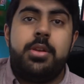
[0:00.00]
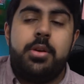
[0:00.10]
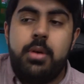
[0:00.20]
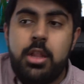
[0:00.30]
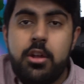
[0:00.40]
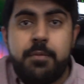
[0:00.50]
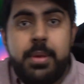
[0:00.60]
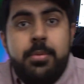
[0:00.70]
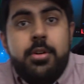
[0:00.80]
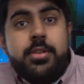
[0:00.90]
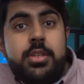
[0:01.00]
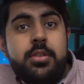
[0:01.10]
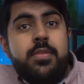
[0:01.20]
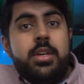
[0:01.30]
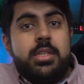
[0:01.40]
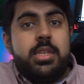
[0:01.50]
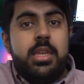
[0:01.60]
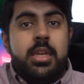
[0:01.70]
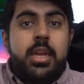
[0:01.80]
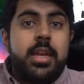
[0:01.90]
A lot of people go to
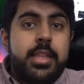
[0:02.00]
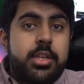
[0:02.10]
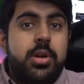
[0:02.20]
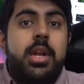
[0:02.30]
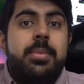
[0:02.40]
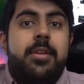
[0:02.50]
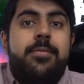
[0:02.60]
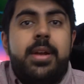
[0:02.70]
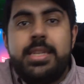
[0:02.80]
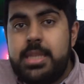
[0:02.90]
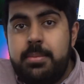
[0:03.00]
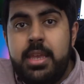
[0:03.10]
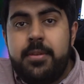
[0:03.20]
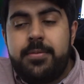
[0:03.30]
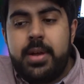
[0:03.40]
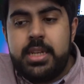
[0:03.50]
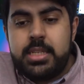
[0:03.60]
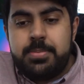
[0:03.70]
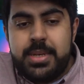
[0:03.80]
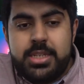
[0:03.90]
university, they try to make
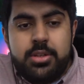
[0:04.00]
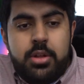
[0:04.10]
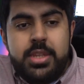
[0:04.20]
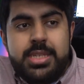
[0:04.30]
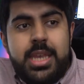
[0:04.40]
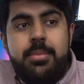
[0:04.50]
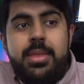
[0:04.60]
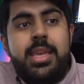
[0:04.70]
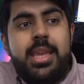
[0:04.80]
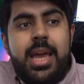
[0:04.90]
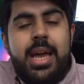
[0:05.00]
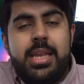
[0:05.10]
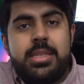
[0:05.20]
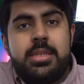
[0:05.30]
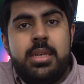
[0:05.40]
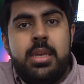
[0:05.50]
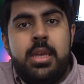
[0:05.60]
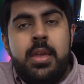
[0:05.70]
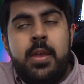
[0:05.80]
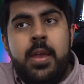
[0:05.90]
friends, but it's not the same thing as
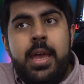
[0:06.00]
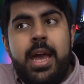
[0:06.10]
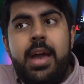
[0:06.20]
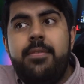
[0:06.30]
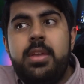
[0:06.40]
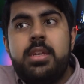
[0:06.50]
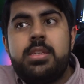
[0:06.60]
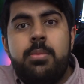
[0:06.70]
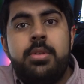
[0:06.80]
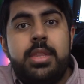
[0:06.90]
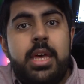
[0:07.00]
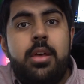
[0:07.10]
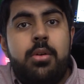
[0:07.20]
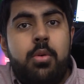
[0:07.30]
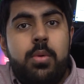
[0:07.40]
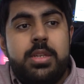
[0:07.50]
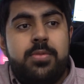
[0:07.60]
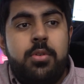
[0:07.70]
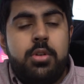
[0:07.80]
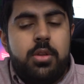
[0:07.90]
having someone there always
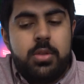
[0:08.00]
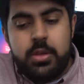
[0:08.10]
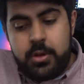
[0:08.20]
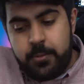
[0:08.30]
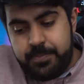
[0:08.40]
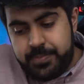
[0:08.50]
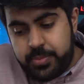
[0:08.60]
for you.